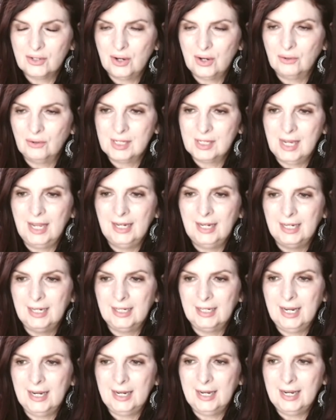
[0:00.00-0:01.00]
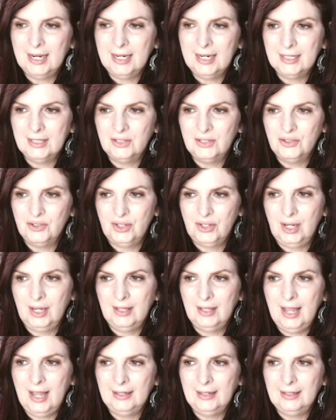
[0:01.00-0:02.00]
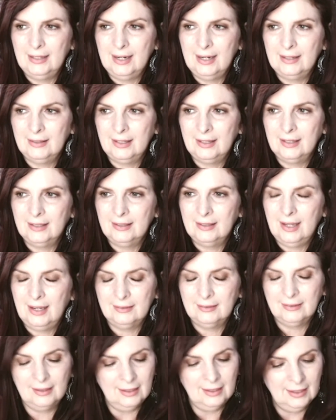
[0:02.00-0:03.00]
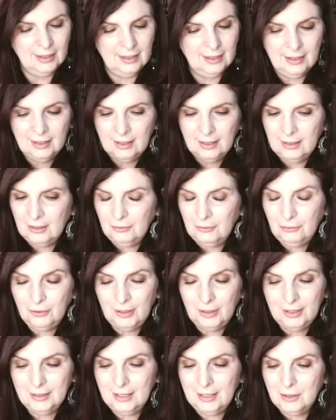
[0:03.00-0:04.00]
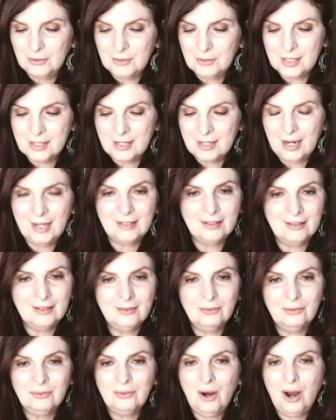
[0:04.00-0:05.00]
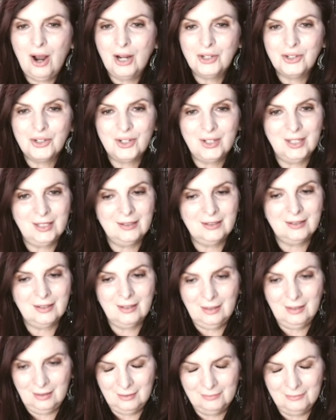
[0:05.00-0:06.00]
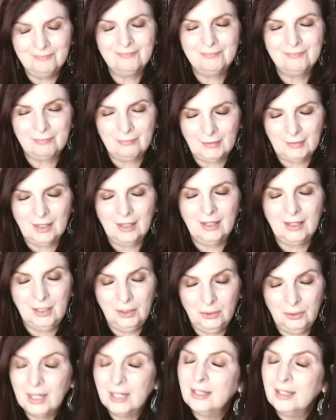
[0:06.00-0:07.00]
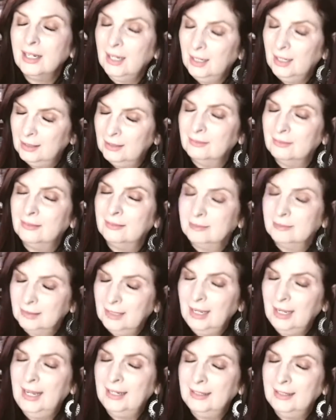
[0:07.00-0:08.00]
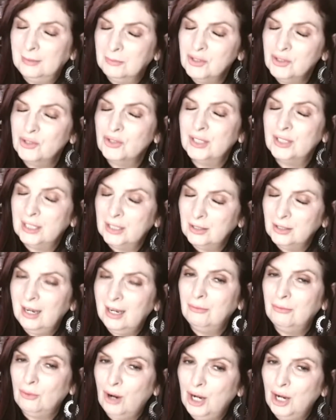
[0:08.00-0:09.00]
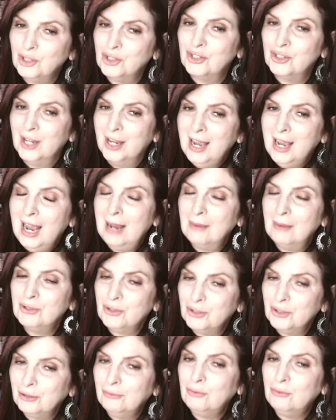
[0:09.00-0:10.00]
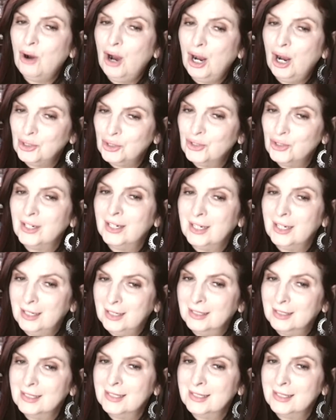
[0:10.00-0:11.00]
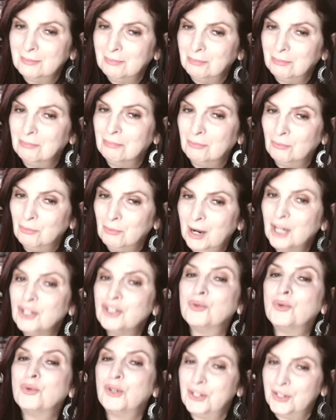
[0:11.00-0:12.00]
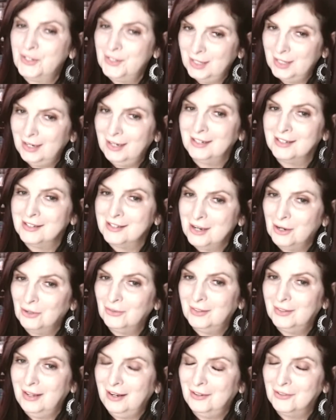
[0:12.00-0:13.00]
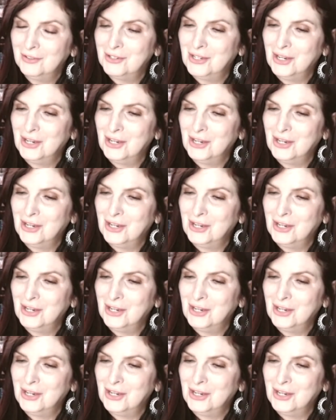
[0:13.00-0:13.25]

setting, and I understand that, and I think that for adults that watch it, you can handle that. I'm sure that you have watched. I'm sure you've watched much worse things out there. So